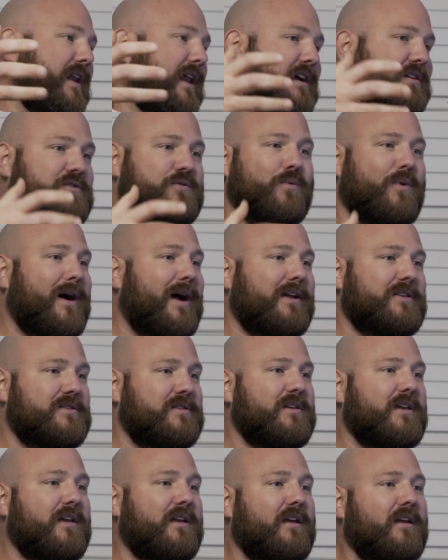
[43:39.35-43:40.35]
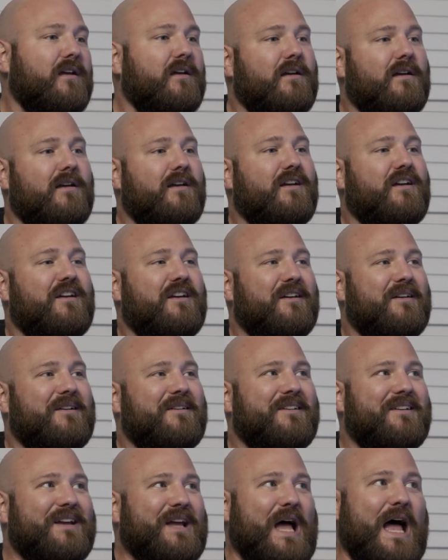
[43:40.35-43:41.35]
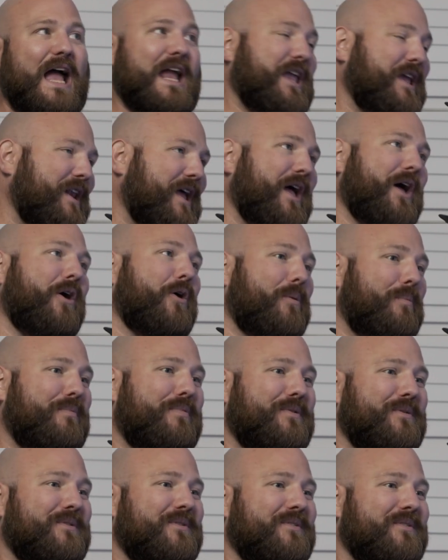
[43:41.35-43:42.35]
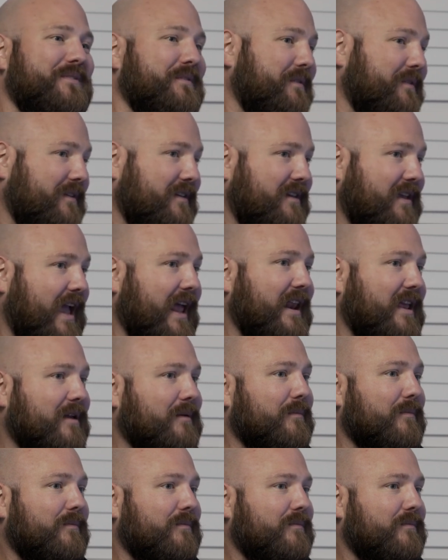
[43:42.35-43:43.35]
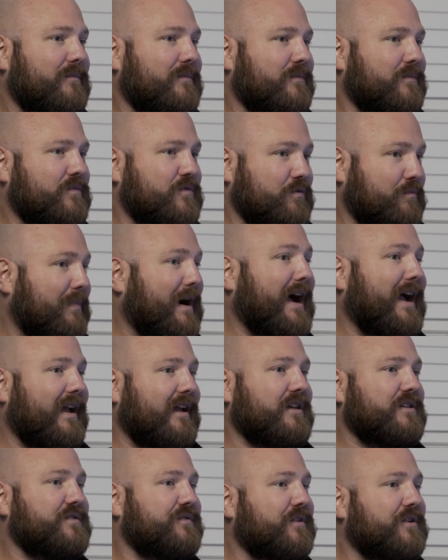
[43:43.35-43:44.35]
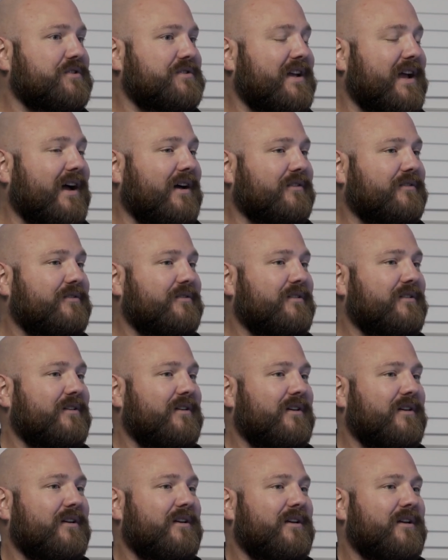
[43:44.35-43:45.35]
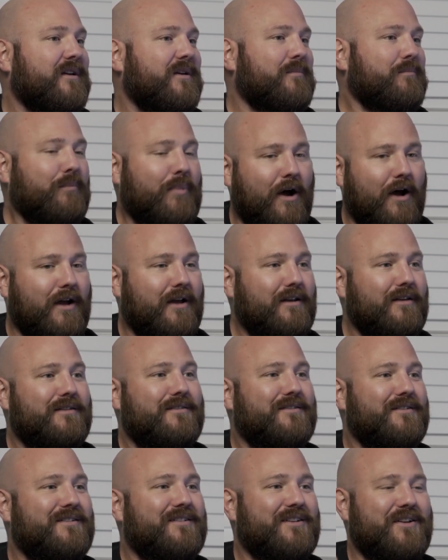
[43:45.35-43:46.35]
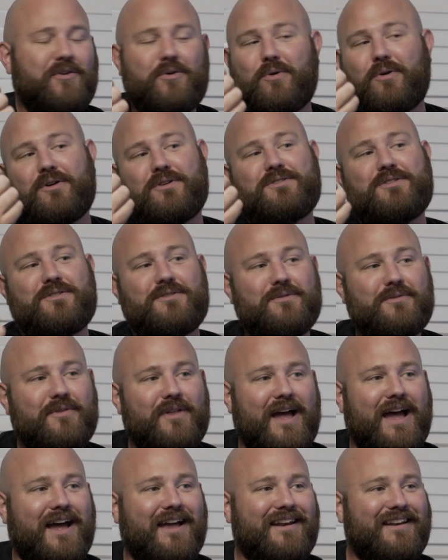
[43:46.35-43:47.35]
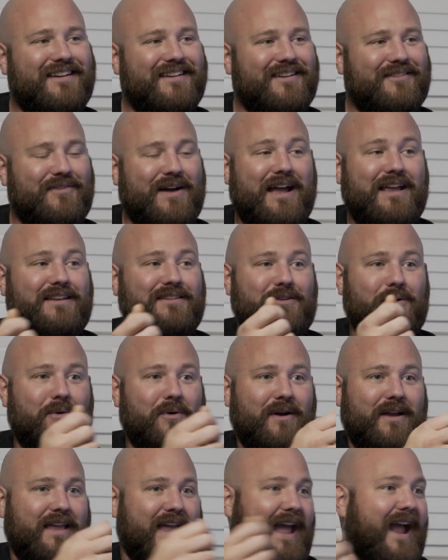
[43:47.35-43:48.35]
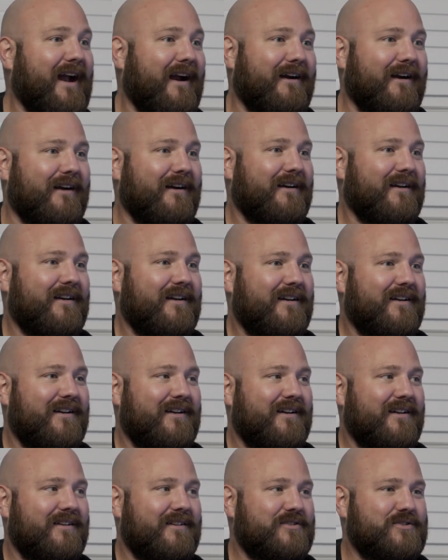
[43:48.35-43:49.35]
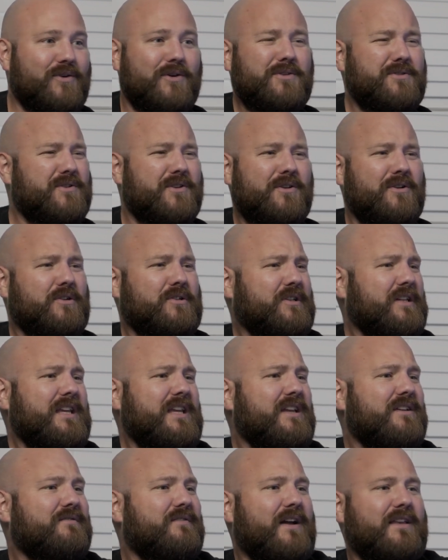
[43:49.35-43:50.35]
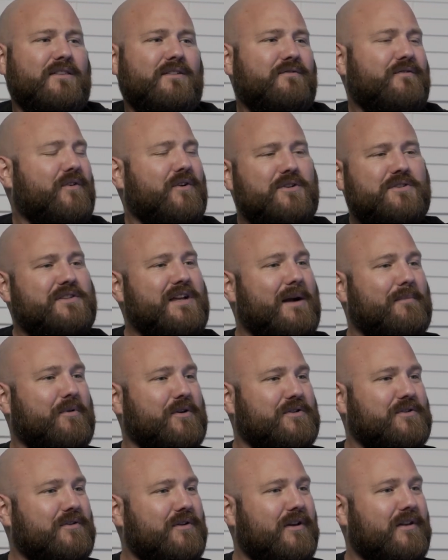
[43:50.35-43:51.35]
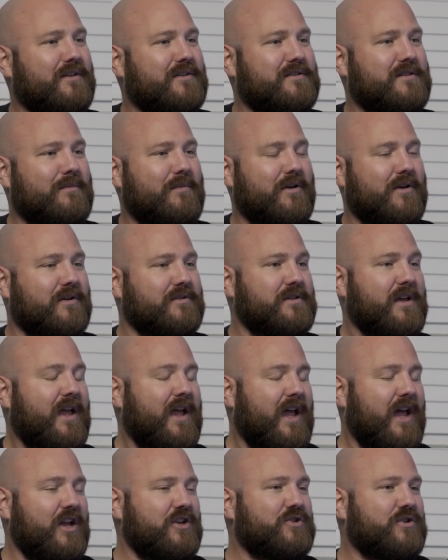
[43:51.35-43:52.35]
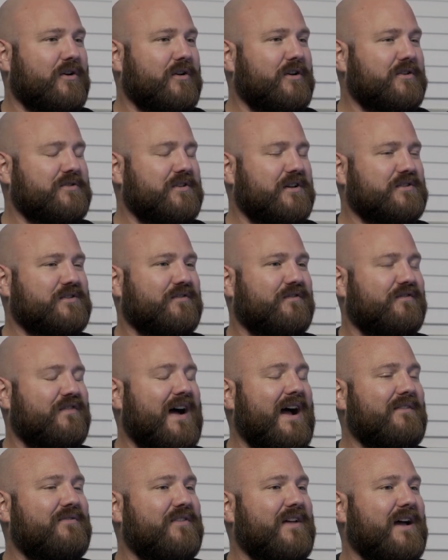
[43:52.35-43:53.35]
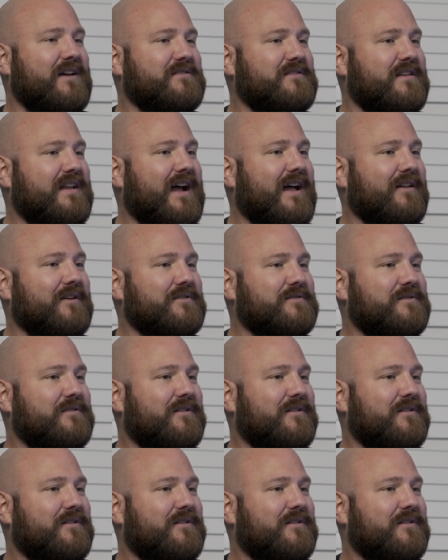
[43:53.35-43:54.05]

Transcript: at XYZ, I can help get him to buying his first house. But in order to do that, if I don't care, Sean's going to leave at the first opportunity that someone goes, hey, Sean, here's an extra $5,000.